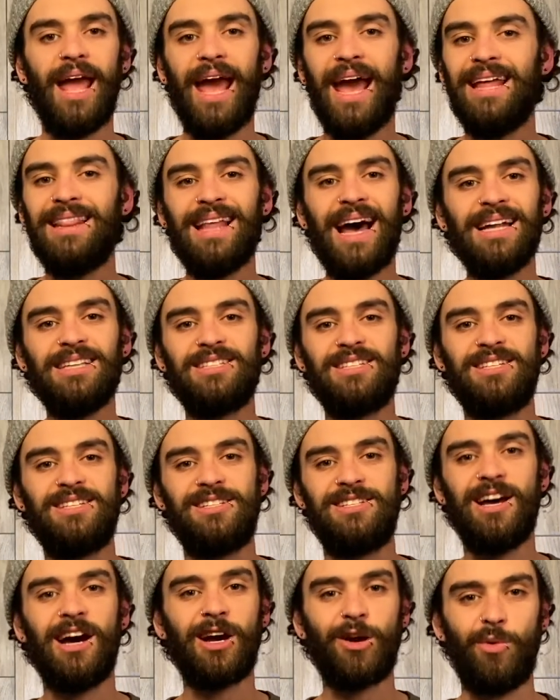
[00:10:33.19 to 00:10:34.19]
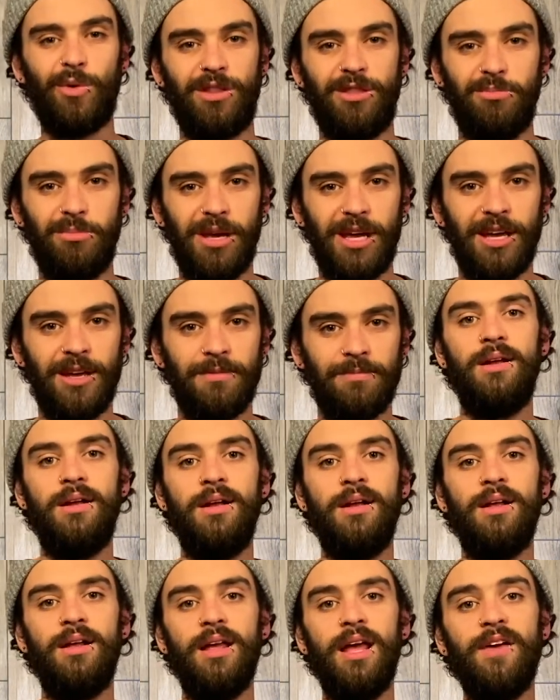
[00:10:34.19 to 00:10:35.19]
And that stuck with me.
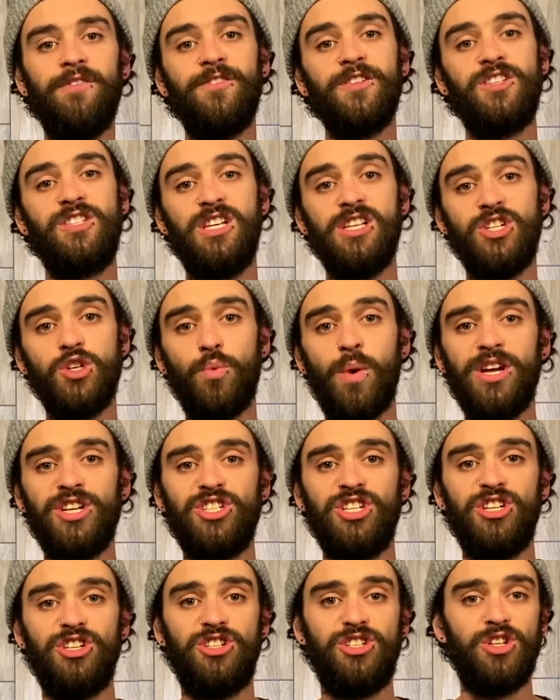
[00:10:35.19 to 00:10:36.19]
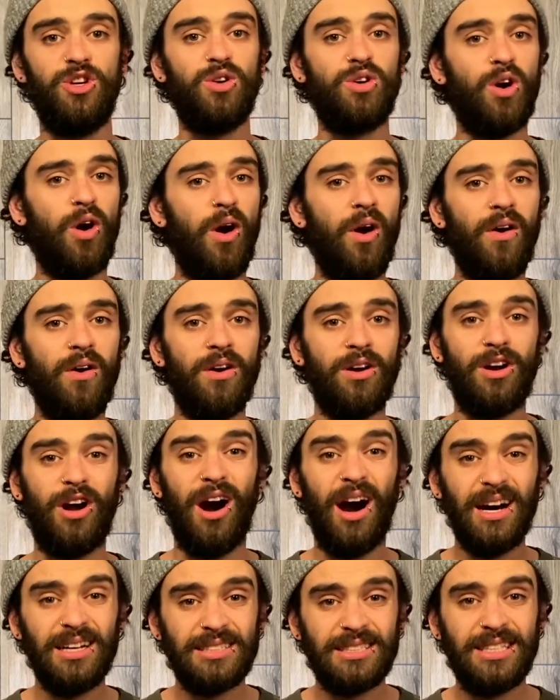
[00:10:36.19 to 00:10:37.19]
If a situation is still ca-
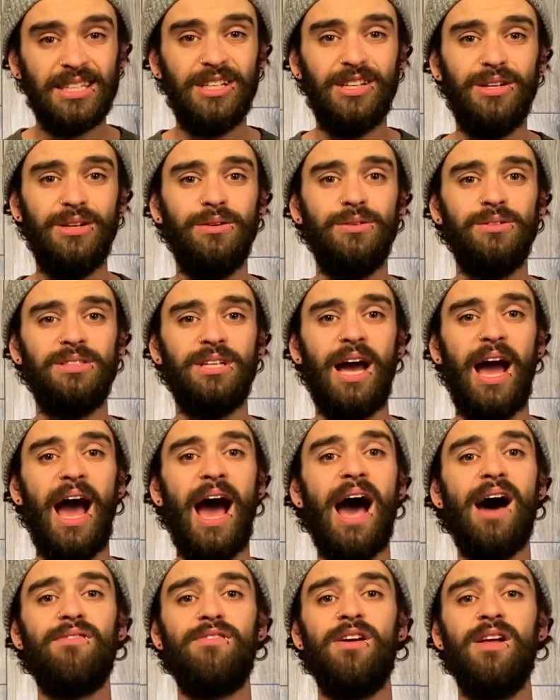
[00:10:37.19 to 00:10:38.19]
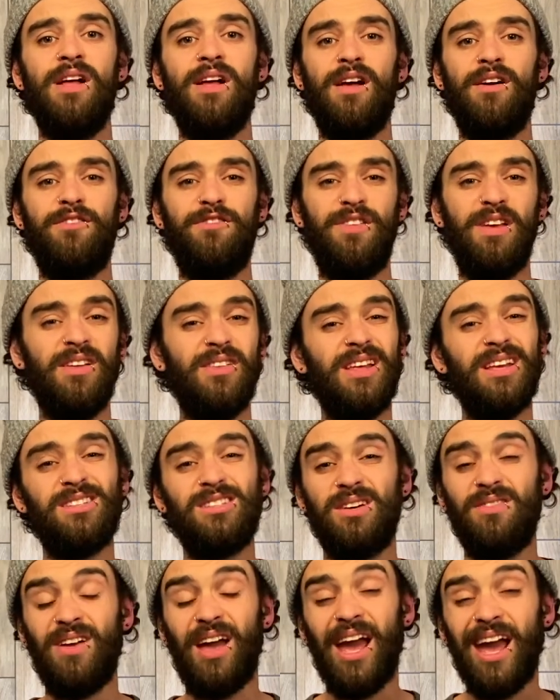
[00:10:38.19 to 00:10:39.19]
causing you to have
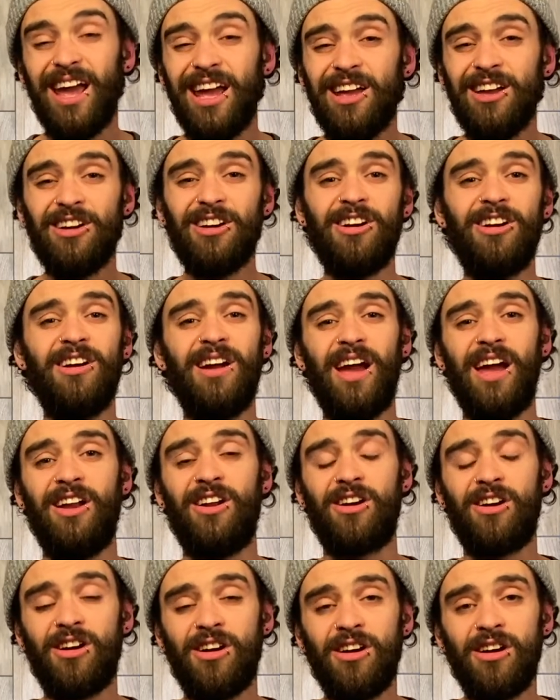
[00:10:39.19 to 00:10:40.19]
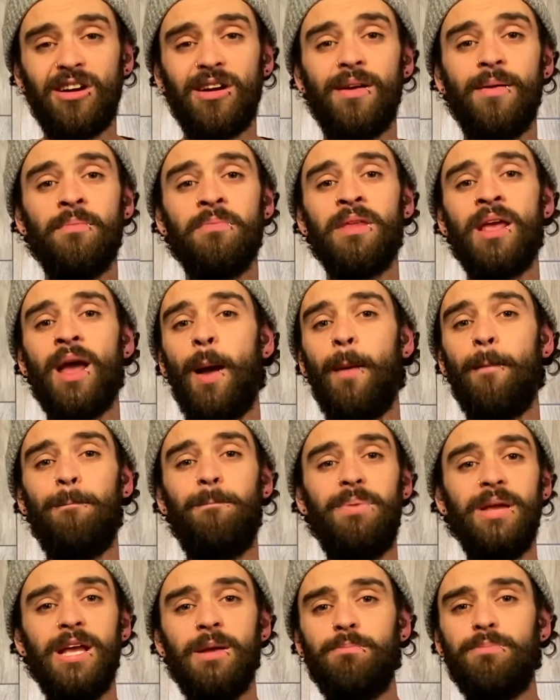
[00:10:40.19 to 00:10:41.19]
feelings of anger and hurt,
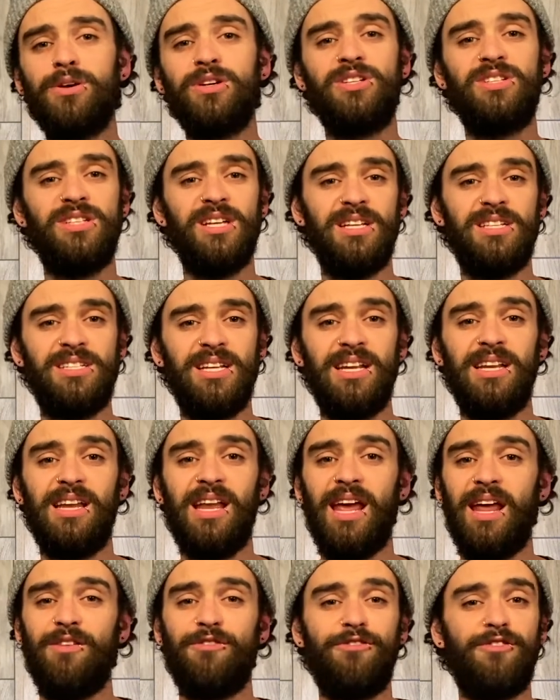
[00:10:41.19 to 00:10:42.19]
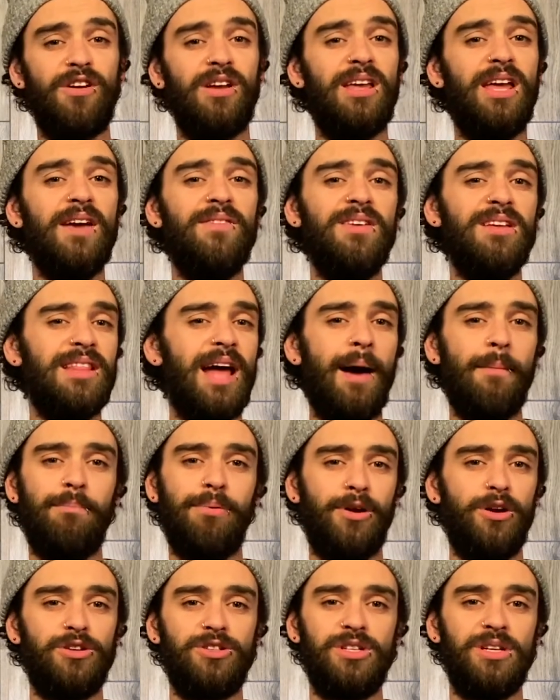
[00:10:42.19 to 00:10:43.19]
be persistent in forgiving that
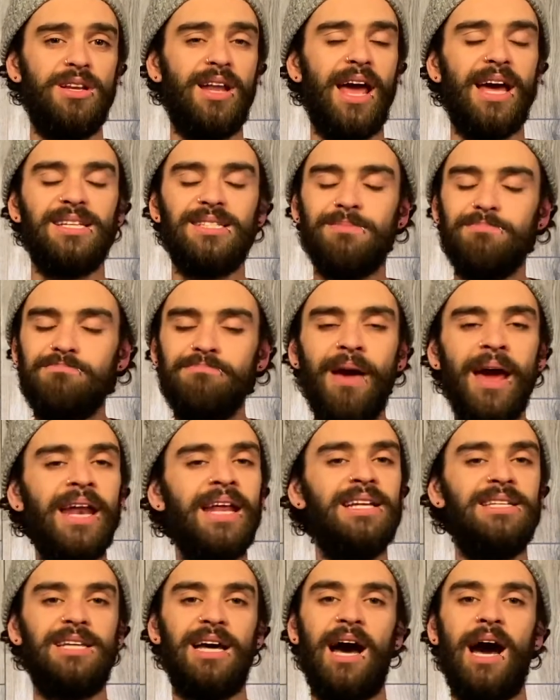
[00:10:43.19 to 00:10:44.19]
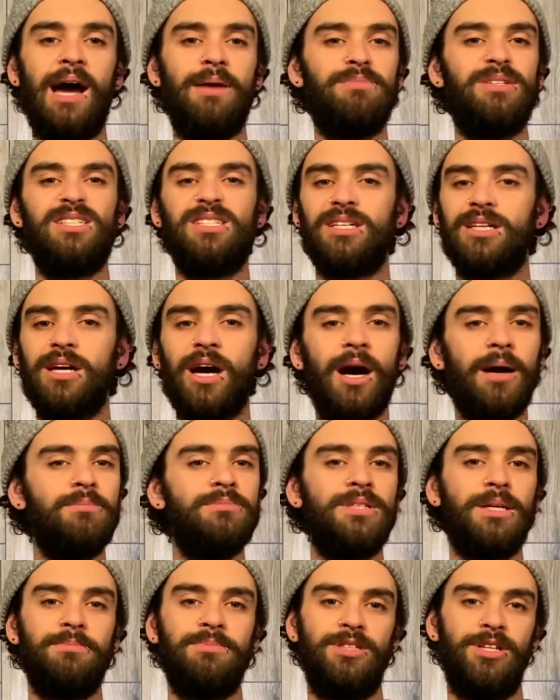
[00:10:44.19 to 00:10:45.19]
person as many times as it
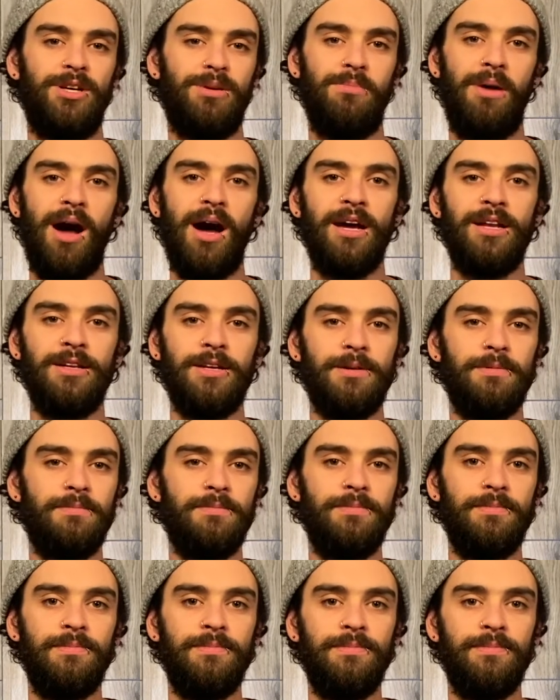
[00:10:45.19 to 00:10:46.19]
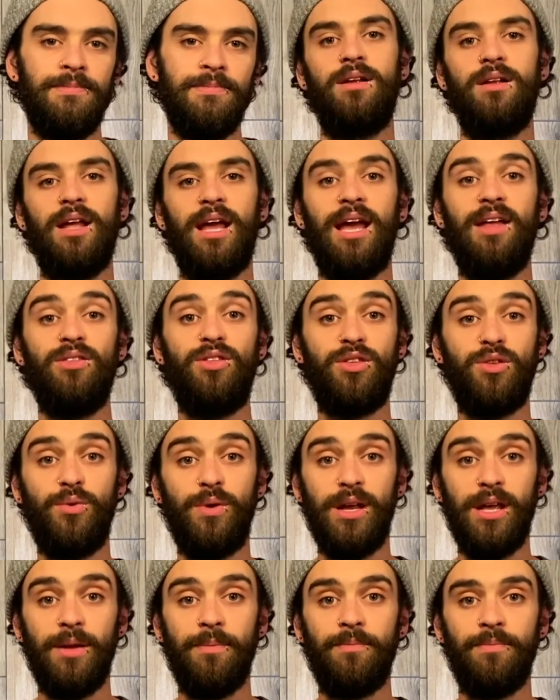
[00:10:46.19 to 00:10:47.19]
comes up to your mind. And
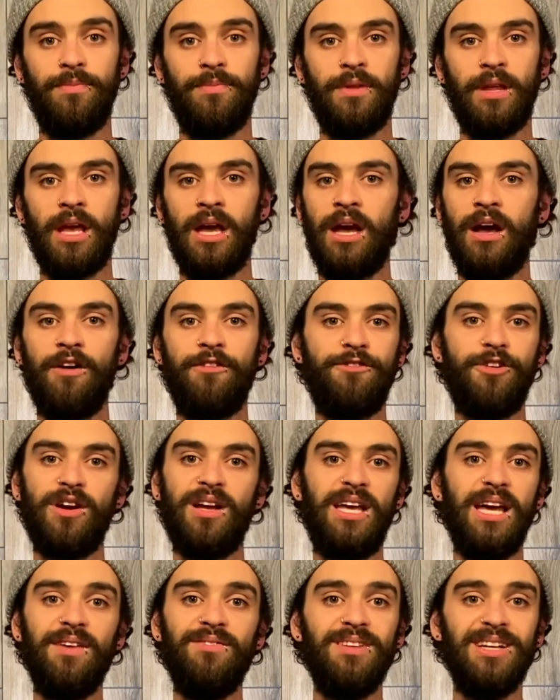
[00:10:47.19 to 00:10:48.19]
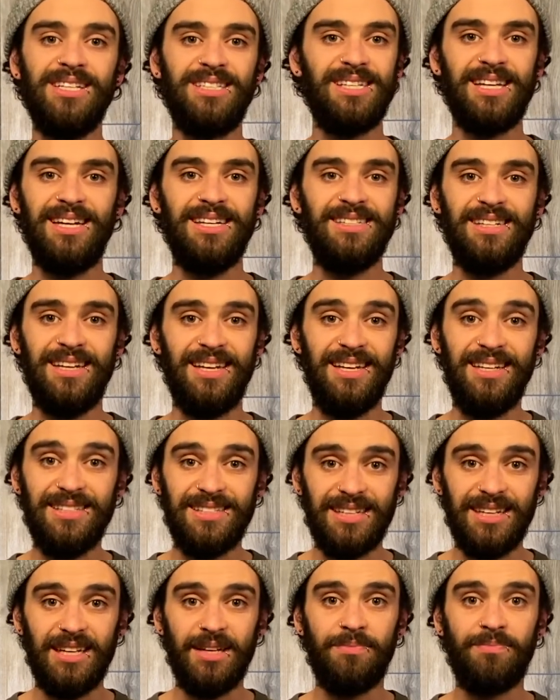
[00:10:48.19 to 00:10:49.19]
three, forgiveness isn't
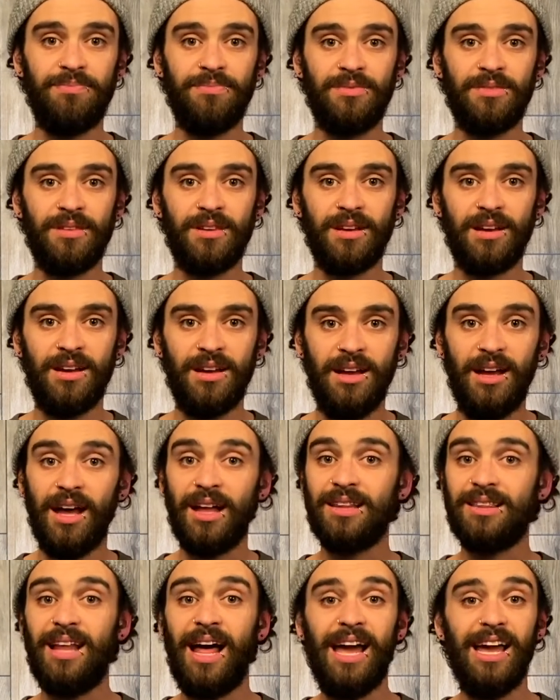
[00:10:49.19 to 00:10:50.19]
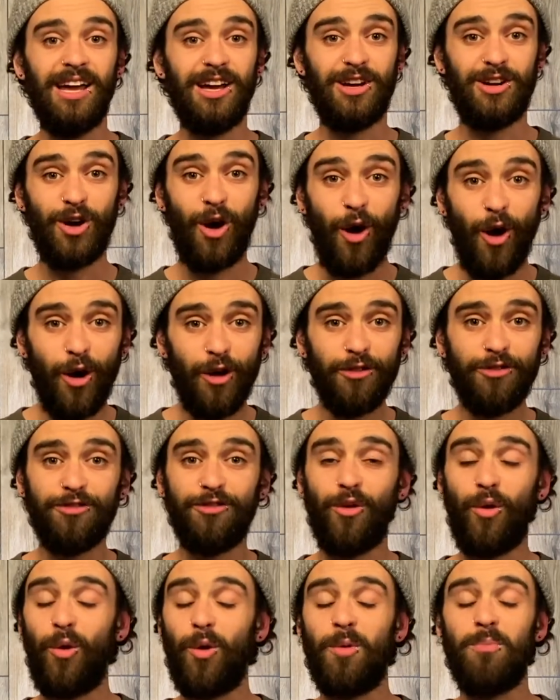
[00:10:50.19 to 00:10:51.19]
easy. Like golf
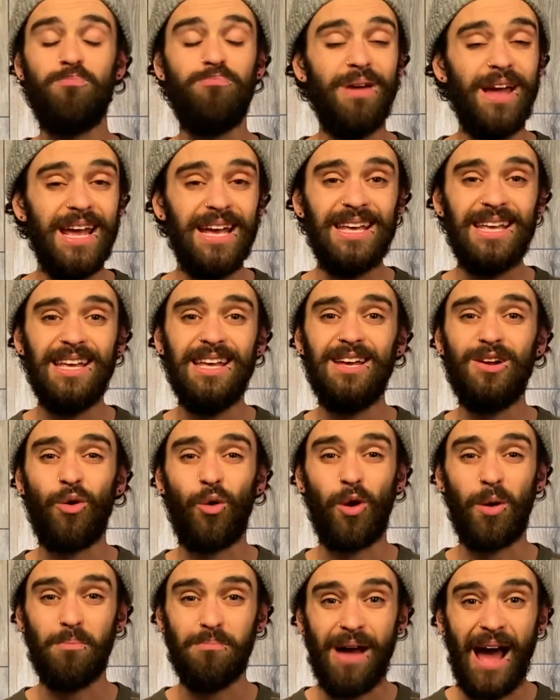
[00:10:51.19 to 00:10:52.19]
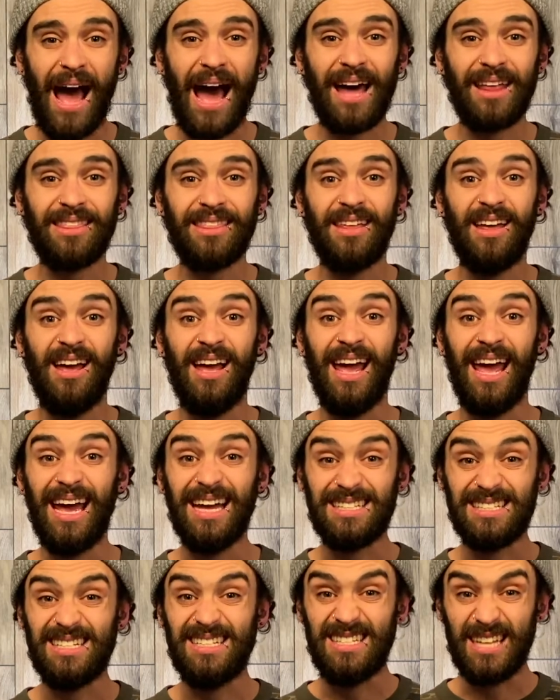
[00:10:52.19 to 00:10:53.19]
or baking or math,
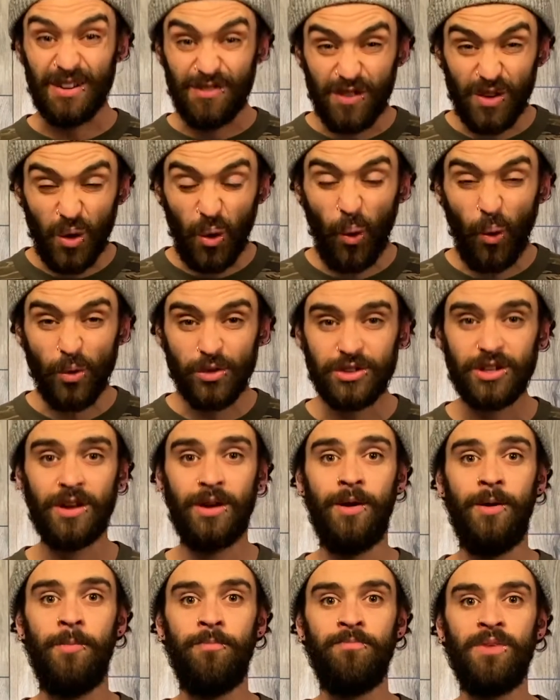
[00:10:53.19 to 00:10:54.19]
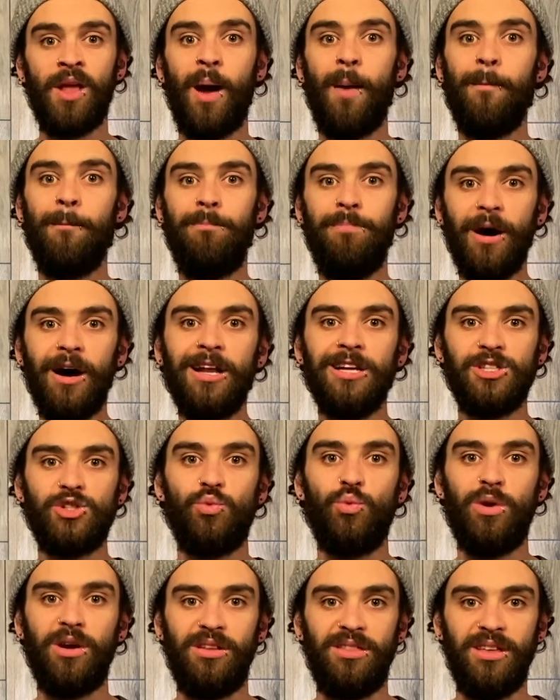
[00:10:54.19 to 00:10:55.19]
it's difficult, but it's
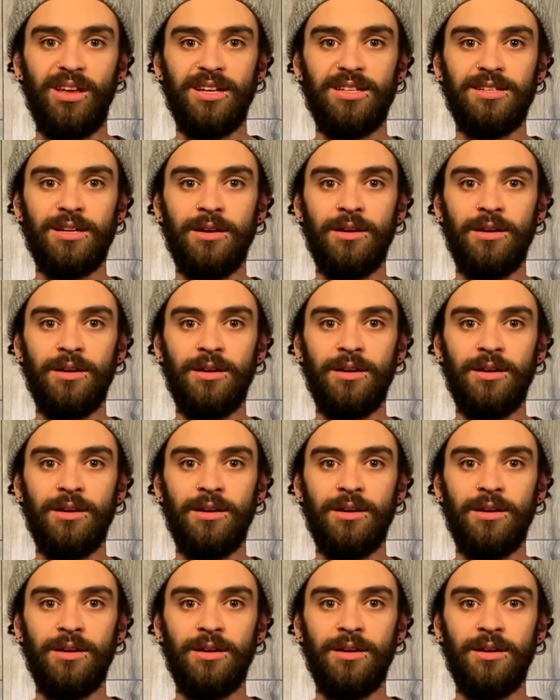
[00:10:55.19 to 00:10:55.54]
worth it.